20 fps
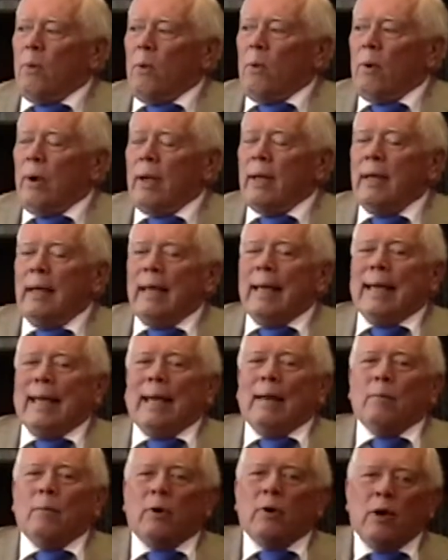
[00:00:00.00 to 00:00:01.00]
boy,
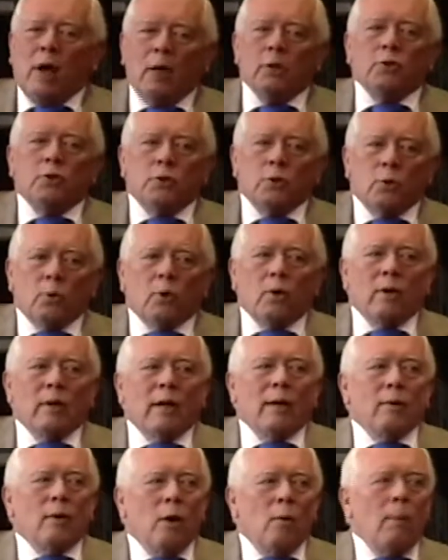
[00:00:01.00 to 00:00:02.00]
and we're not sure,
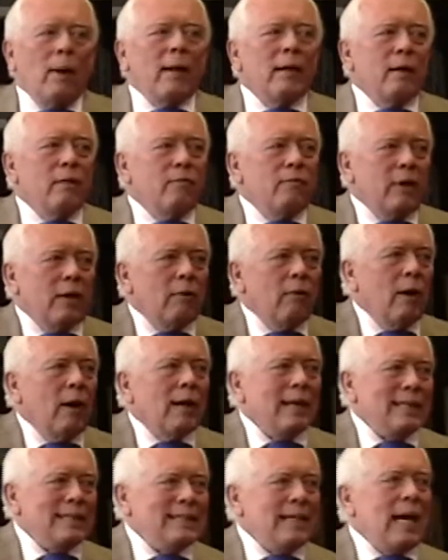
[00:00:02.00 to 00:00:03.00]
nobody could figure
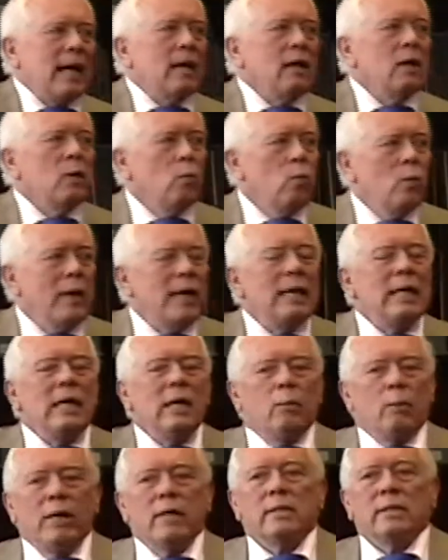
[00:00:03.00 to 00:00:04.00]
out exactly when he
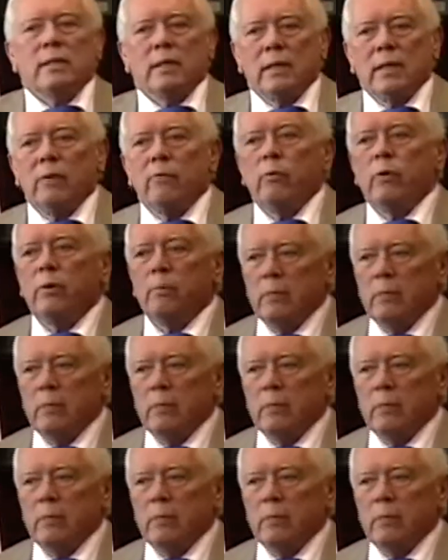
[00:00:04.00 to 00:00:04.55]
went to live with